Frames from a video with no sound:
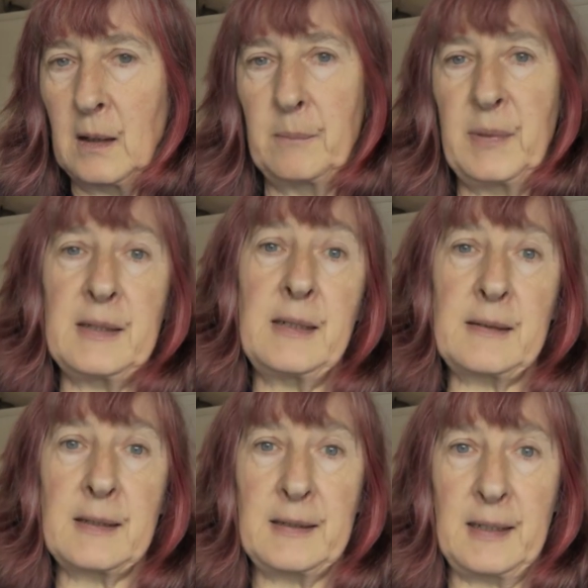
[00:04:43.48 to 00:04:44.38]
But
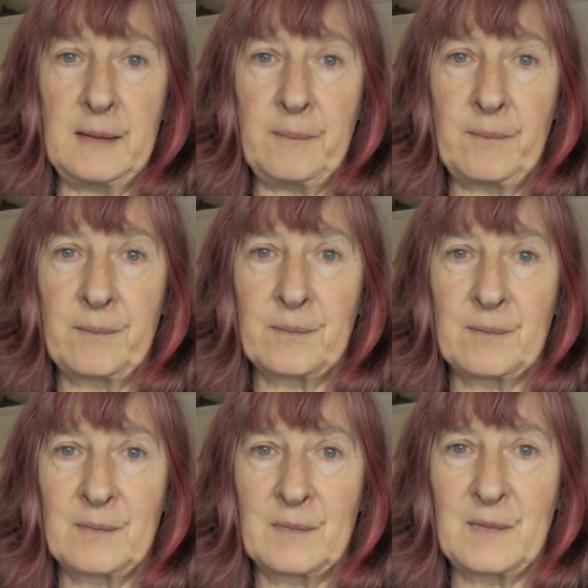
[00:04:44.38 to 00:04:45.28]
another thing
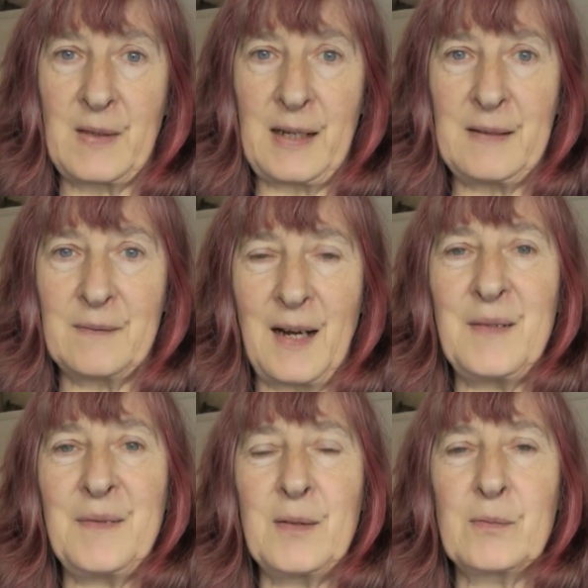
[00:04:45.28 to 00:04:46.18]
that
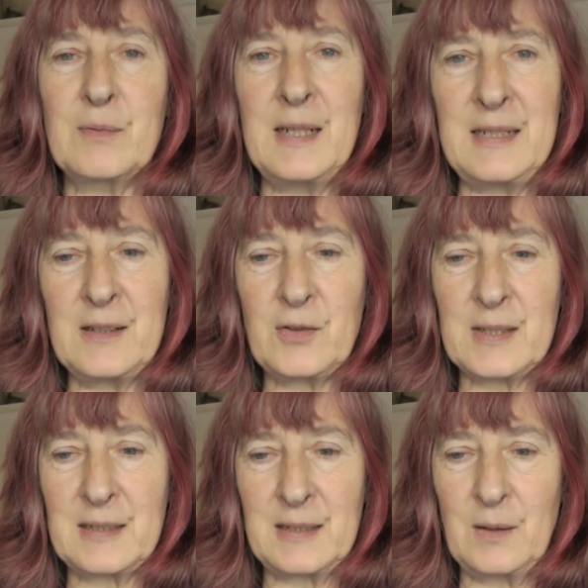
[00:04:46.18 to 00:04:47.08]
I found really
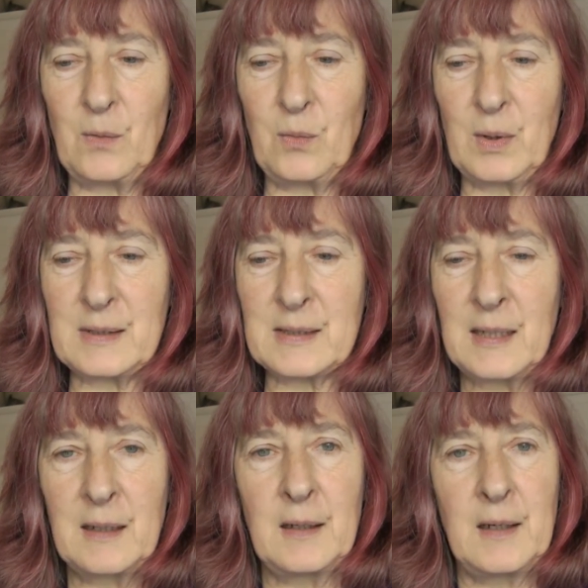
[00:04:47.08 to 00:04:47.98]
interesting was
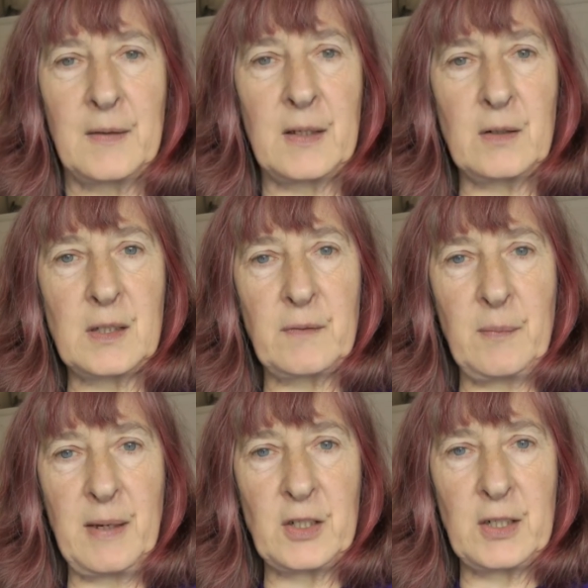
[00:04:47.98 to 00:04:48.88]
the use of
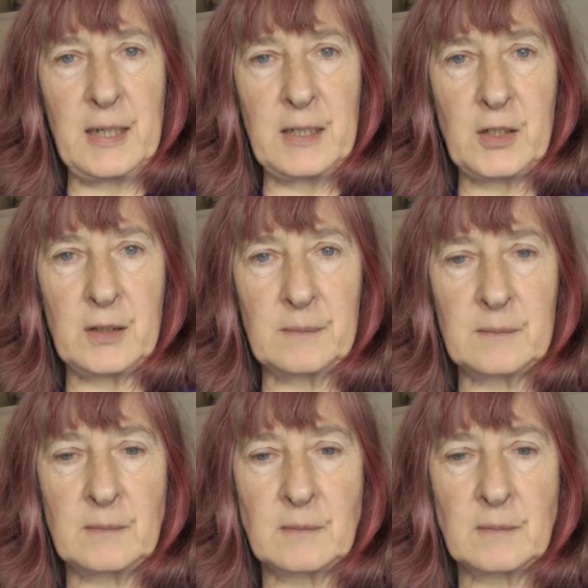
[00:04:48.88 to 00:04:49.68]
imagination.